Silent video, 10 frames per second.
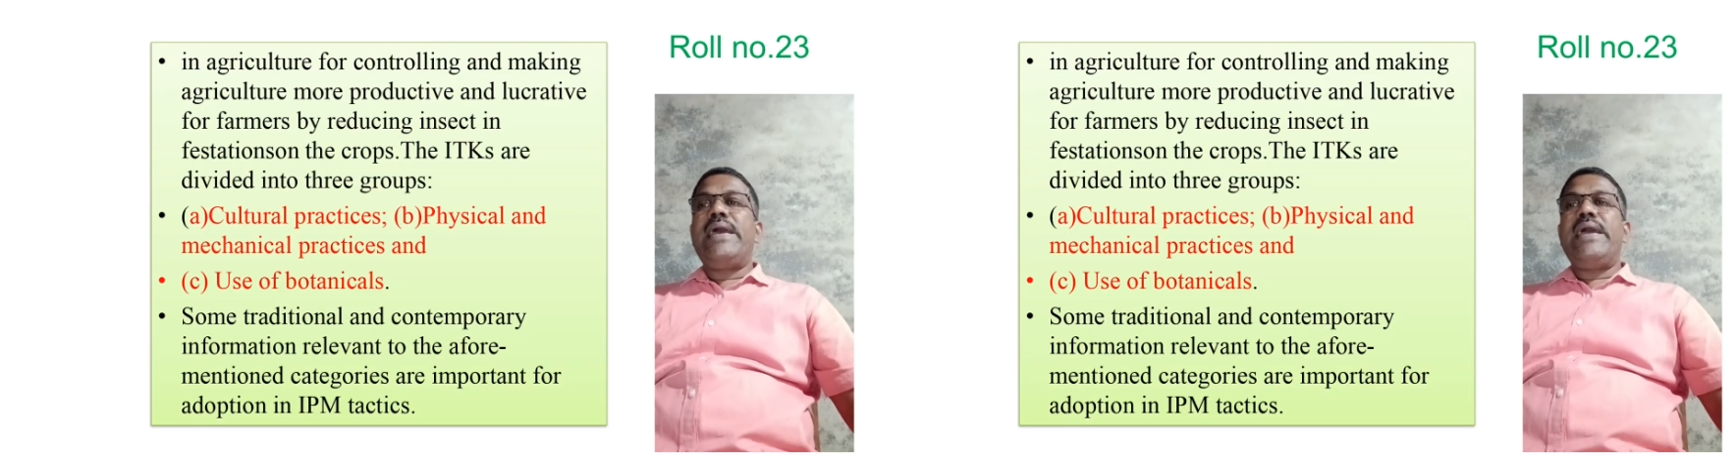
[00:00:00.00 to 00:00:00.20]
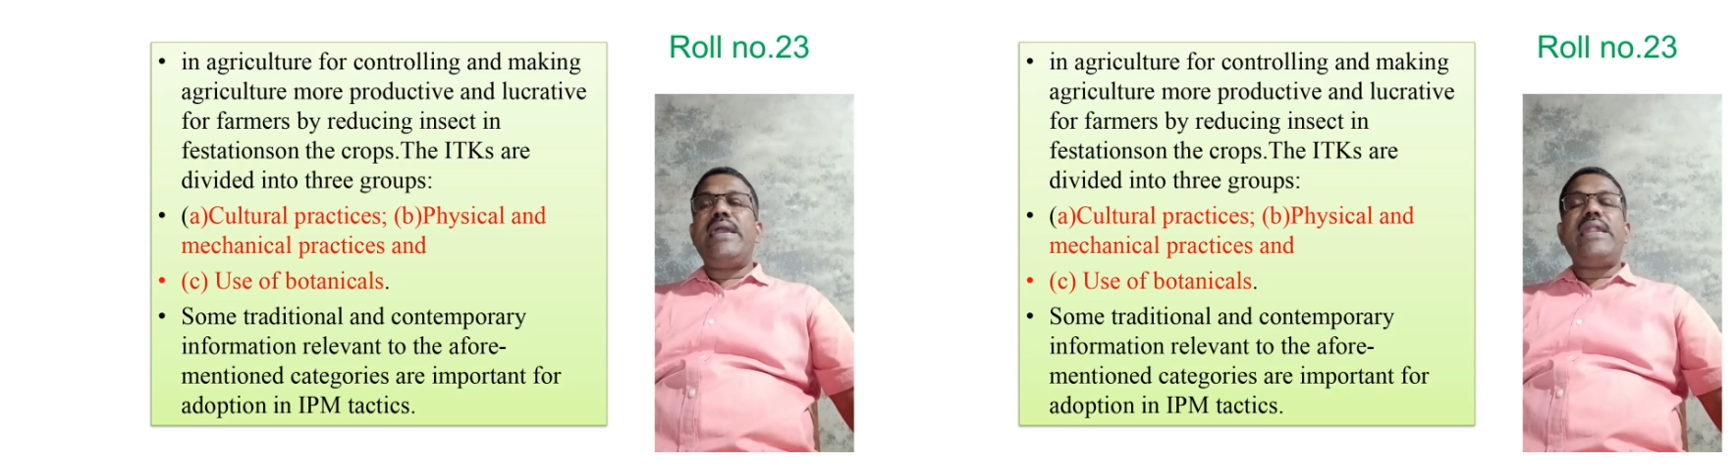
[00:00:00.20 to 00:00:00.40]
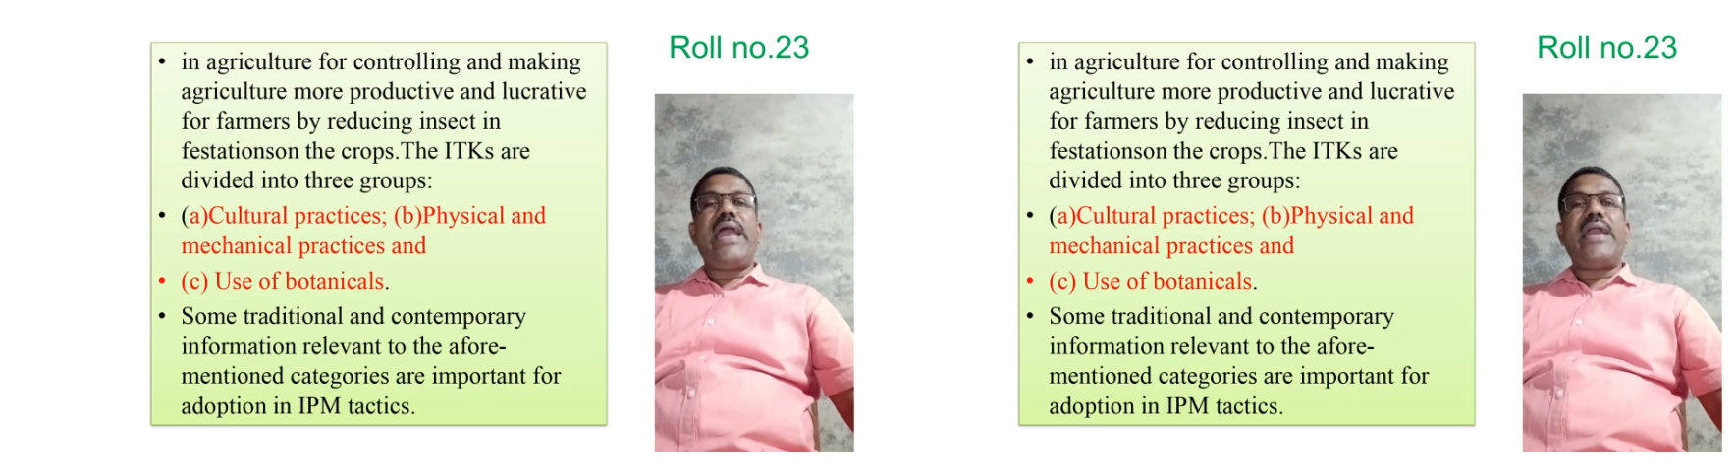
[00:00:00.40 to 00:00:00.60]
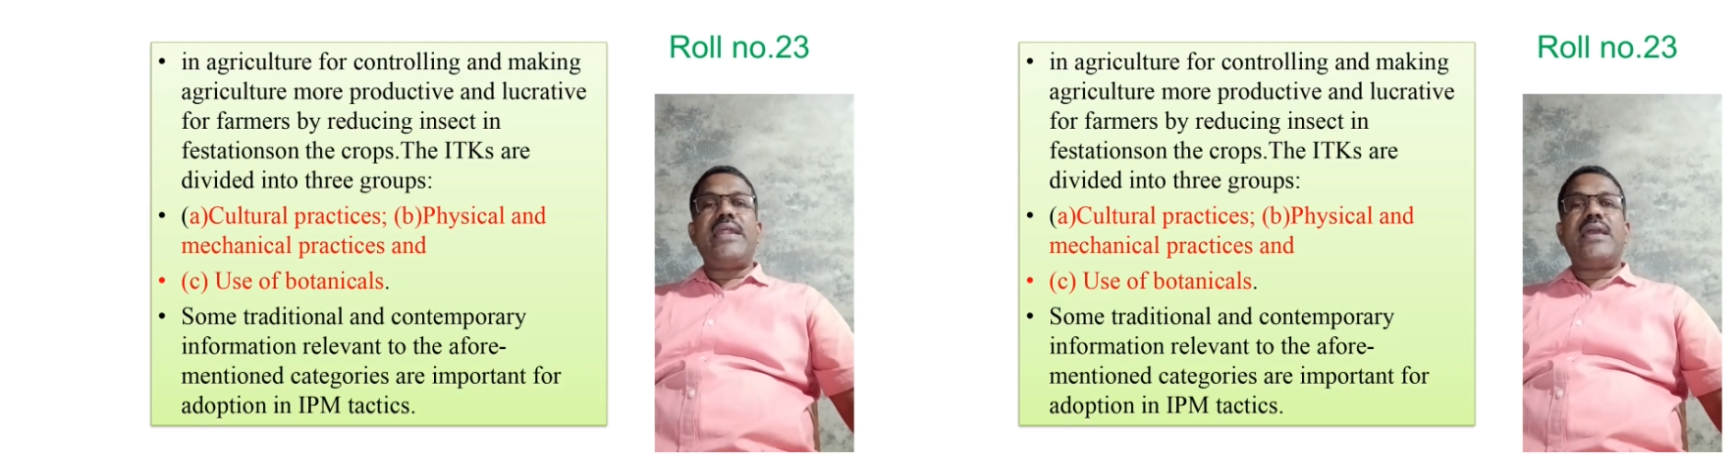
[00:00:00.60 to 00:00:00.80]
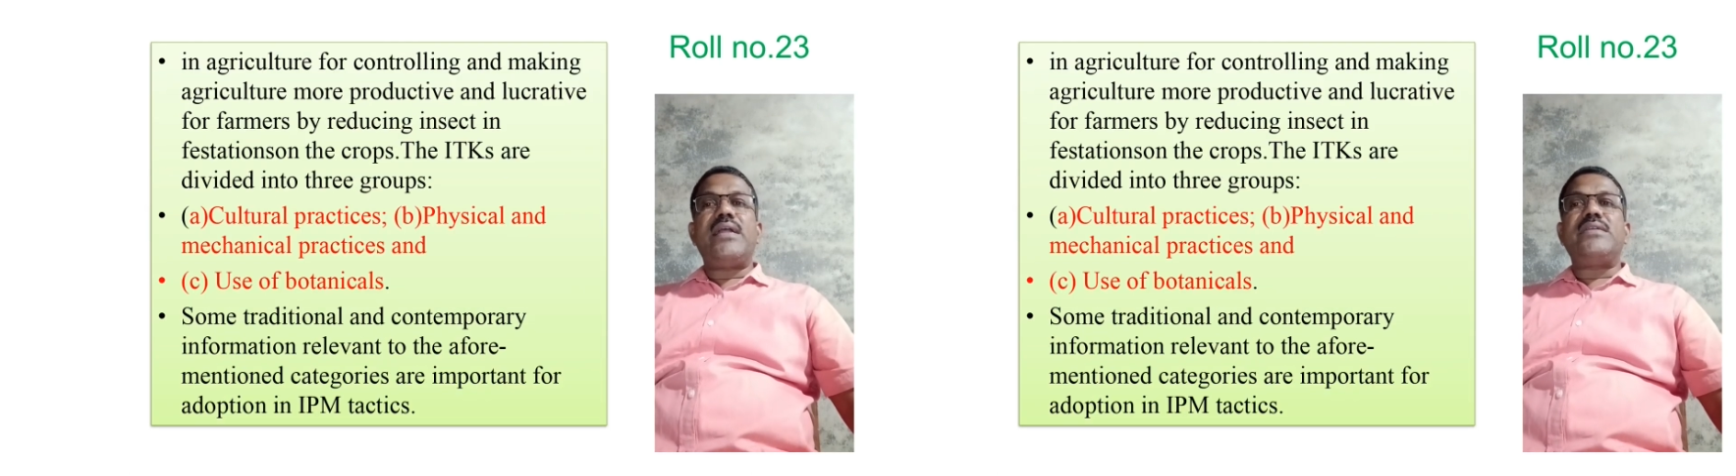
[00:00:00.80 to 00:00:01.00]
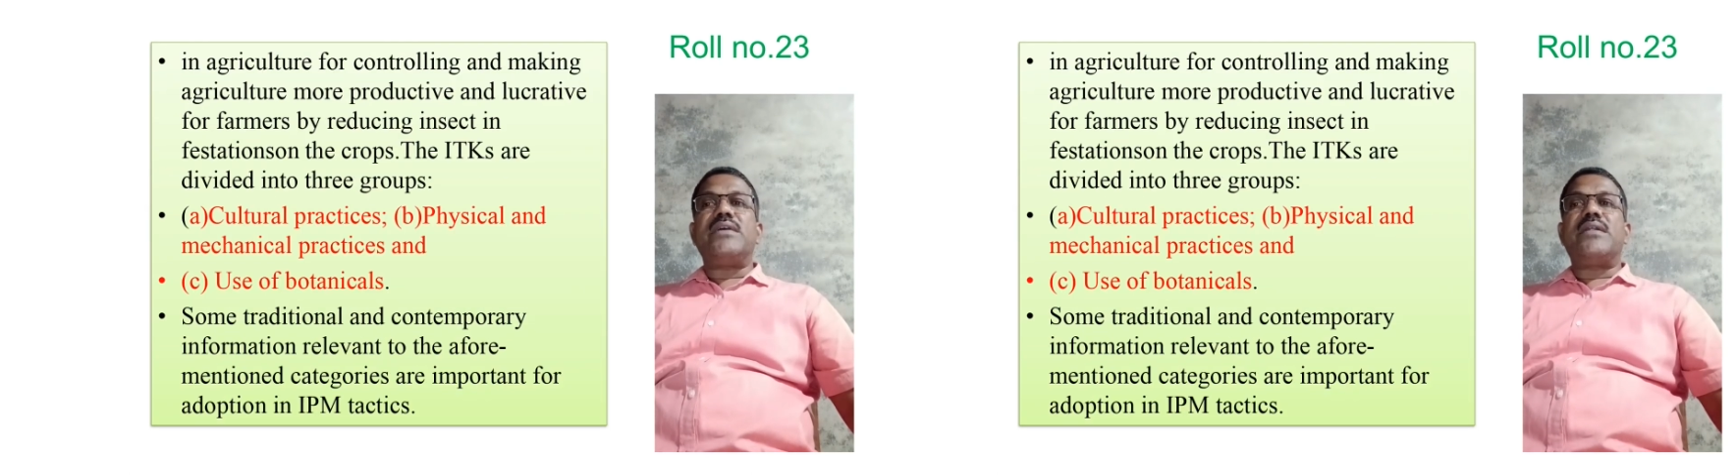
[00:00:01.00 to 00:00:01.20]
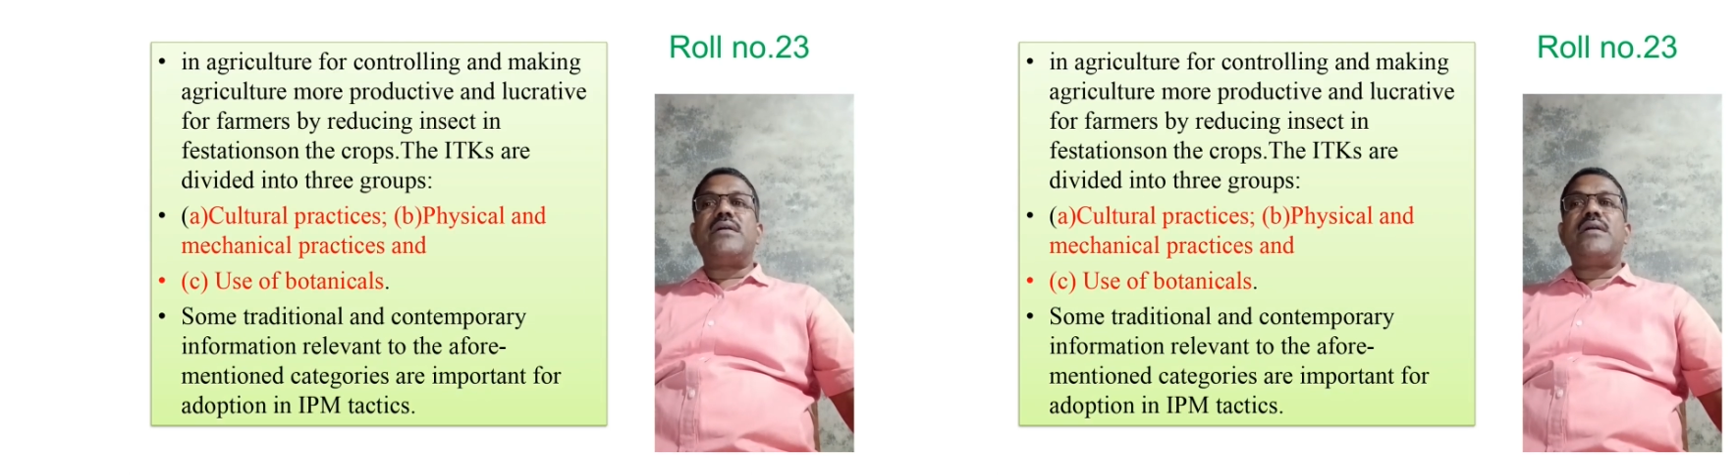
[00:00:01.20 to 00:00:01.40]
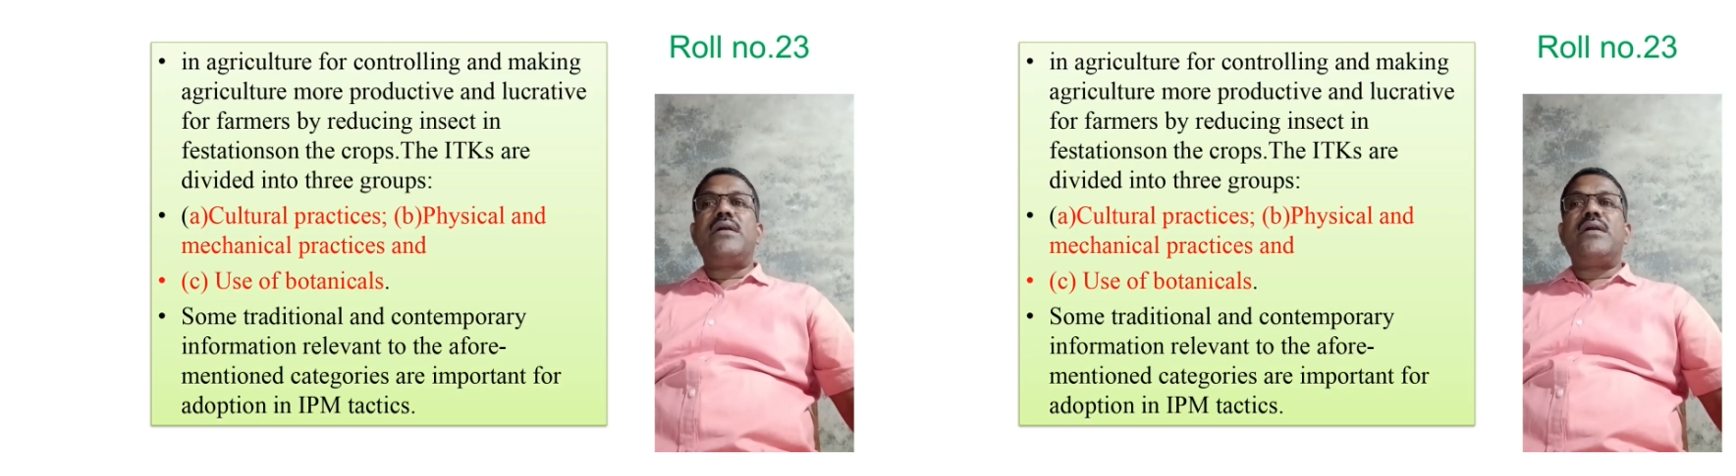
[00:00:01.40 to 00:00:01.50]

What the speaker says: In agriculture,